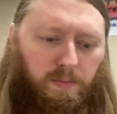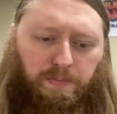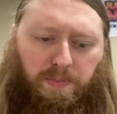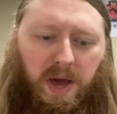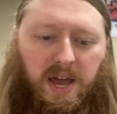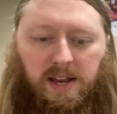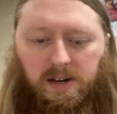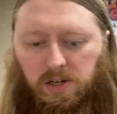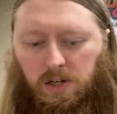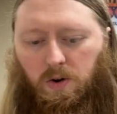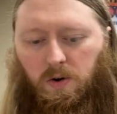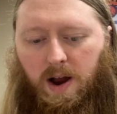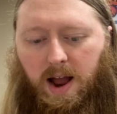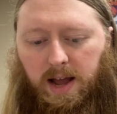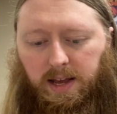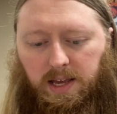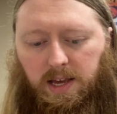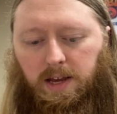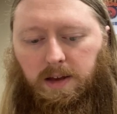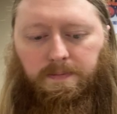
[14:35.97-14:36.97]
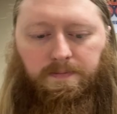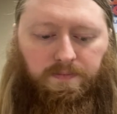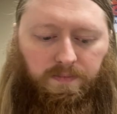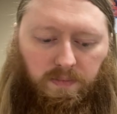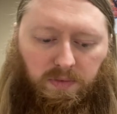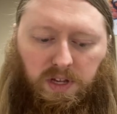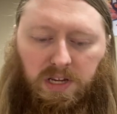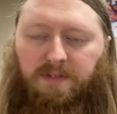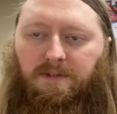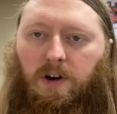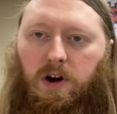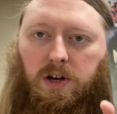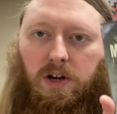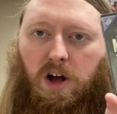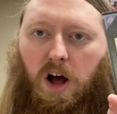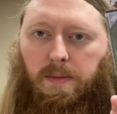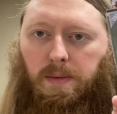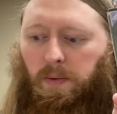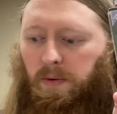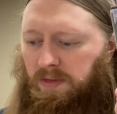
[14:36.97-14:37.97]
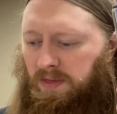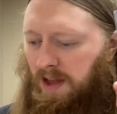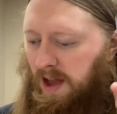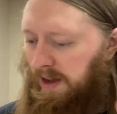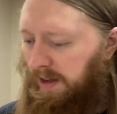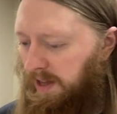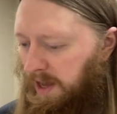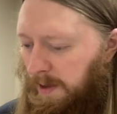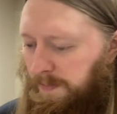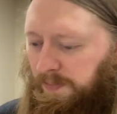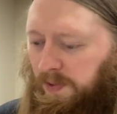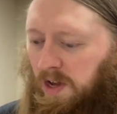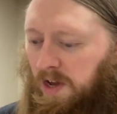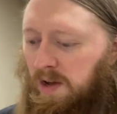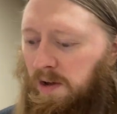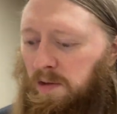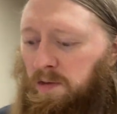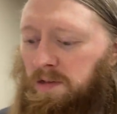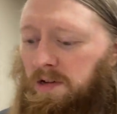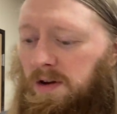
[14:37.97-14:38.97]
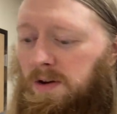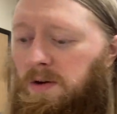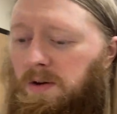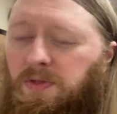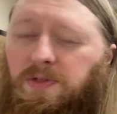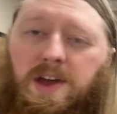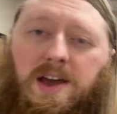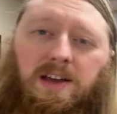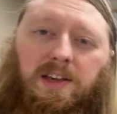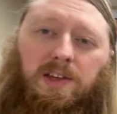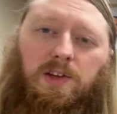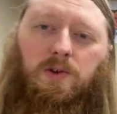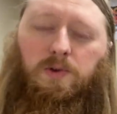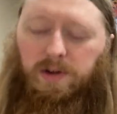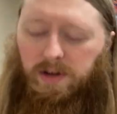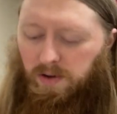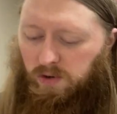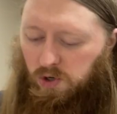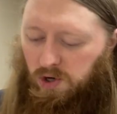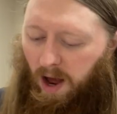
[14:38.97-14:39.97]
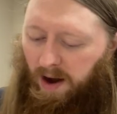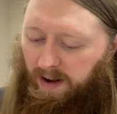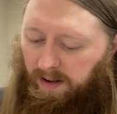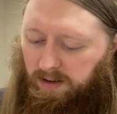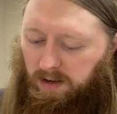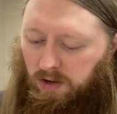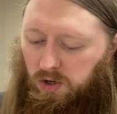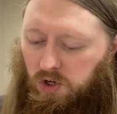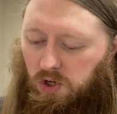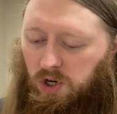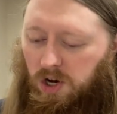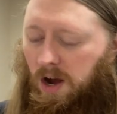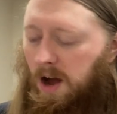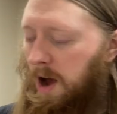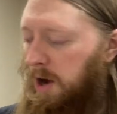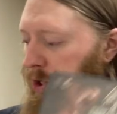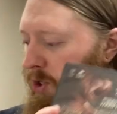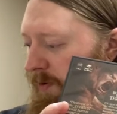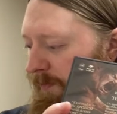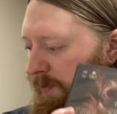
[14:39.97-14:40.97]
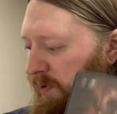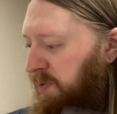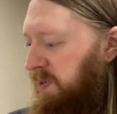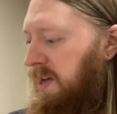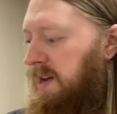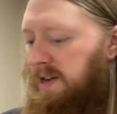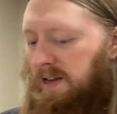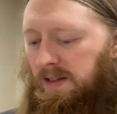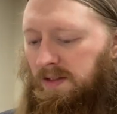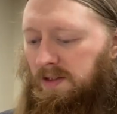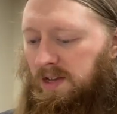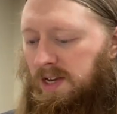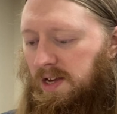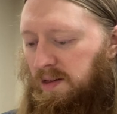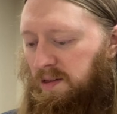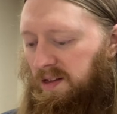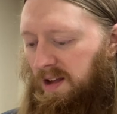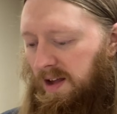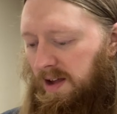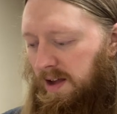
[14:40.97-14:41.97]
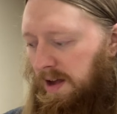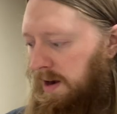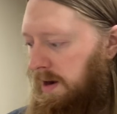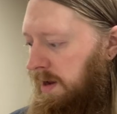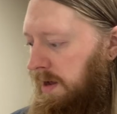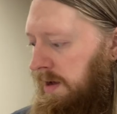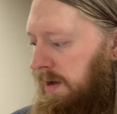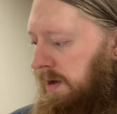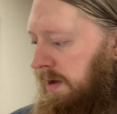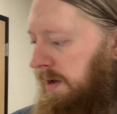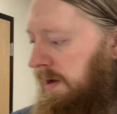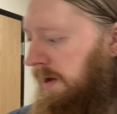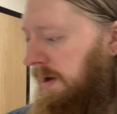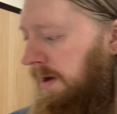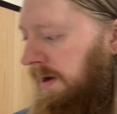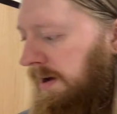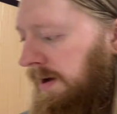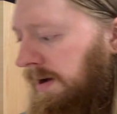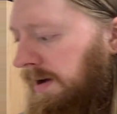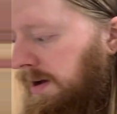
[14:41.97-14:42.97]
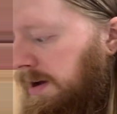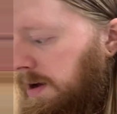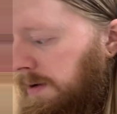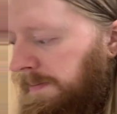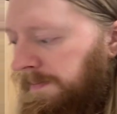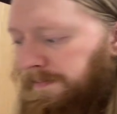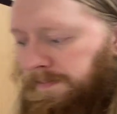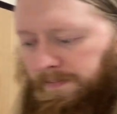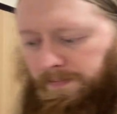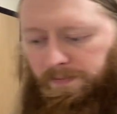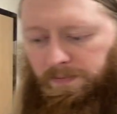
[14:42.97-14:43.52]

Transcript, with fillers: paint cracking that's very common with that game. So thank you, huge shout out to Josh for sending these in. Um,